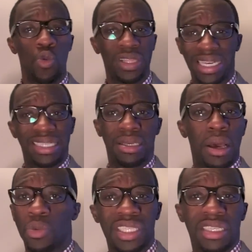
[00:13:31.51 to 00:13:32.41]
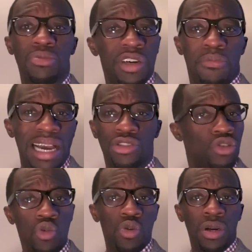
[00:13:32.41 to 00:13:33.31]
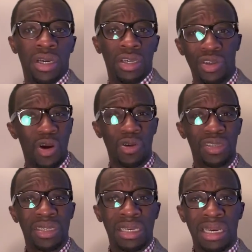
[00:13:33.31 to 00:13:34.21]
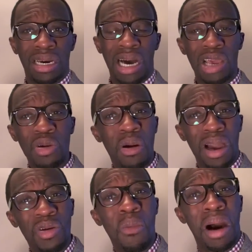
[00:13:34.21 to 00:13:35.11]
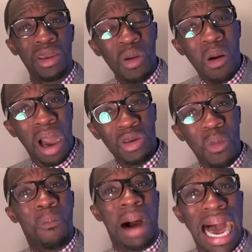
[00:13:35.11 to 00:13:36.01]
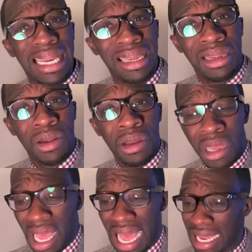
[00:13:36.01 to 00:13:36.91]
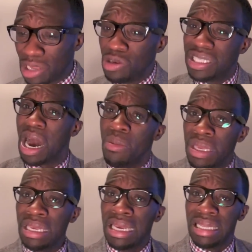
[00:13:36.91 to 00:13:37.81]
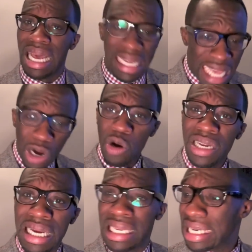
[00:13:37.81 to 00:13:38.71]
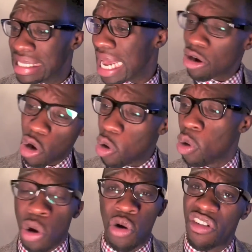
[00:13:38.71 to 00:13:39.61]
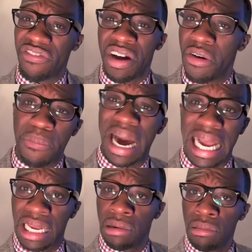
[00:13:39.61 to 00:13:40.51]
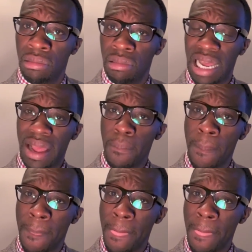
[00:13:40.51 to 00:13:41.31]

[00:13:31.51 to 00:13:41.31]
with with my suit. She goes, Are you mad? How can you tell me that yellow does not go with black? Eh?